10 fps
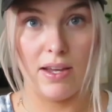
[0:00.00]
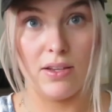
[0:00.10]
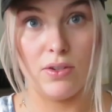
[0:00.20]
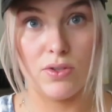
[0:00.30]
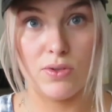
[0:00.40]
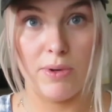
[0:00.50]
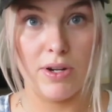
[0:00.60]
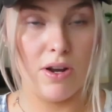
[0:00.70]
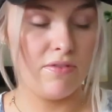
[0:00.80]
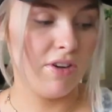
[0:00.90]
like a little
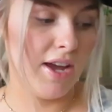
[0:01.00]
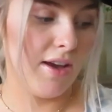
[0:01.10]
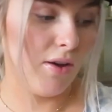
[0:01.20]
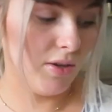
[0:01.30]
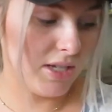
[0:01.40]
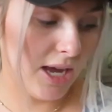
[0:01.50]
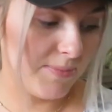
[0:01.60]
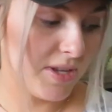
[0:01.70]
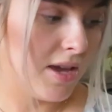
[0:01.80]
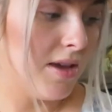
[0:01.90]
sweater over it at all
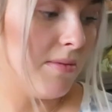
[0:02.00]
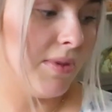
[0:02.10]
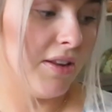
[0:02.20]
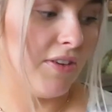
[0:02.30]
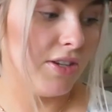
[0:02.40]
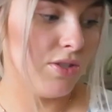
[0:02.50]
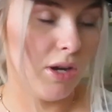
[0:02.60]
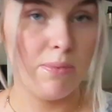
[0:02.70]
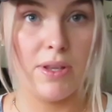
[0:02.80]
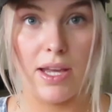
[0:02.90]
times, but if I do,
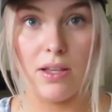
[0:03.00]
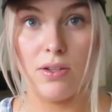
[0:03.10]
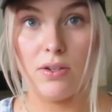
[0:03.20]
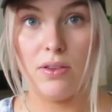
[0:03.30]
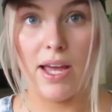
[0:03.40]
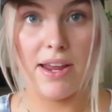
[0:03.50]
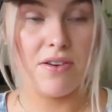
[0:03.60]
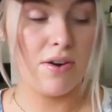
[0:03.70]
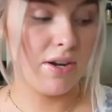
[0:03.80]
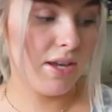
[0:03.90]
I'll put like a little light
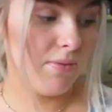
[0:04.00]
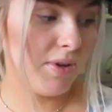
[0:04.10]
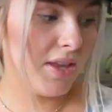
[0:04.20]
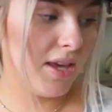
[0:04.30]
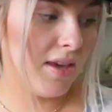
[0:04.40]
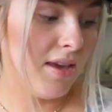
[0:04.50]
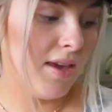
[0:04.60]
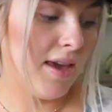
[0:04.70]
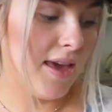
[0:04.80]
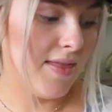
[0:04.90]
cardigan with it,
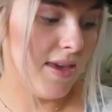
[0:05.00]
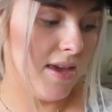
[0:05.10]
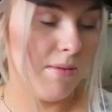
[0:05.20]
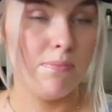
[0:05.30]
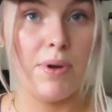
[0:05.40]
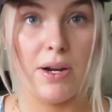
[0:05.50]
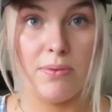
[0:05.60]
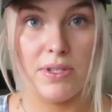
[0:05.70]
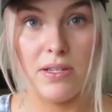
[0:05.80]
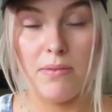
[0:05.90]
and then paired
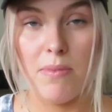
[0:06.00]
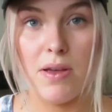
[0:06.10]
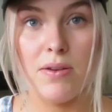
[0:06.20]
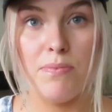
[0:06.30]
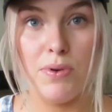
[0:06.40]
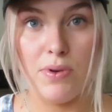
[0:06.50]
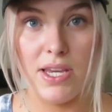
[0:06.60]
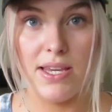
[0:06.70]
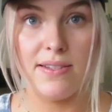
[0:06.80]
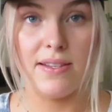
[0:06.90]
with some
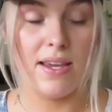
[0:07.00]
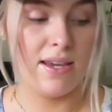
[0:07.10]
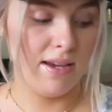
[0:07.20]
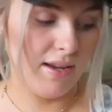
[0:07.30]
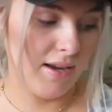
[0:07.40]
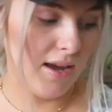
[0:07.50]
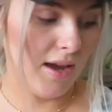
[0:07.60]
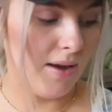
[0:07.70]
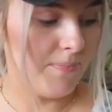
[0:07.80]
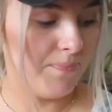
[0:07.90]
booties, and
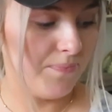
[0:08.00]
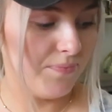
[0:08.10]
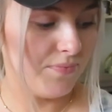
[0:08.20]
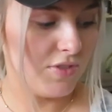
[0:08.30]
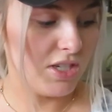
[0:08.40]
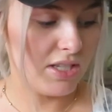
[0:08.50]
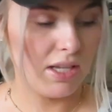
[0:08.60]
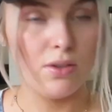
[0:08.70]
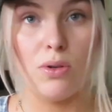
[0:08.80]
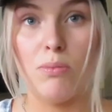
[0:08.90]
um, she has like
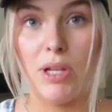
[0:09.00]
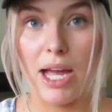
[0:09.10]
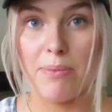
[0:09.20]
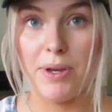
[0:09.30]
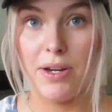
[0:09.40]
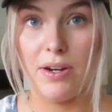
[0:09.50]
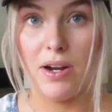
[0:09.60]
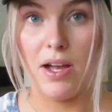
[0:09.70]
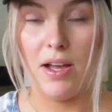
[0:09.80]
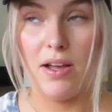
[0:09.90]
a little black
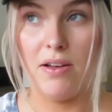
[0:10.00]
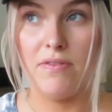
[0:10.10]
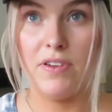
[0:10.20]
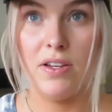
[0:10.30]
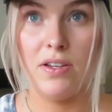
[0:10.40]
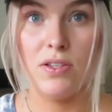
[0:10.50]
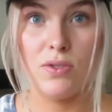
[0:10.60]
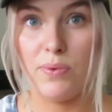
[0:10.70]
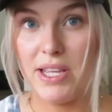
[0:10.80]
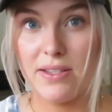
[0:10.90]
pair of
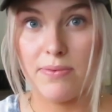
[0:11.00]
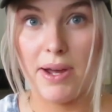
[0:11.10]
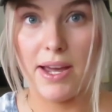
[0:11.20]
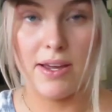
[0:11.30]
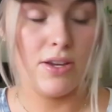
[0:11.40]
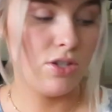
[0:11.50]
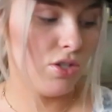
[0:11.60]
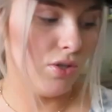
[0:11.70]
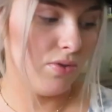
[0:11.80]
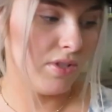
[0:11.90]
Sweet and Swag
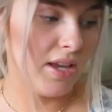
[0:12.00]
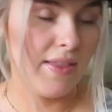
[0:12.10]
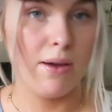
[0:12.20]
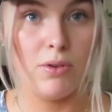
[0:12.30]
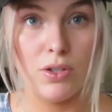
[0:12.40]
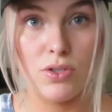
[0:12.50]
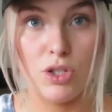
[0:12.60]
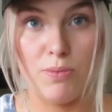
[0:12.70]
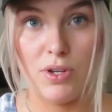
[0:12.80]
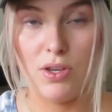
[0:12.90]
shoes, and that would look
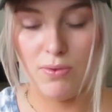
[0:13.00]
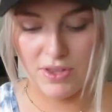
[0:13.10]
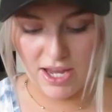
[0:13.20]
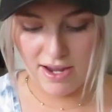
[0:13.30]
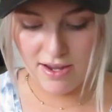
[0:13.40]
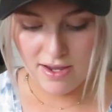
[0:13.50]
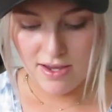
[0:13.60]
super cute with that.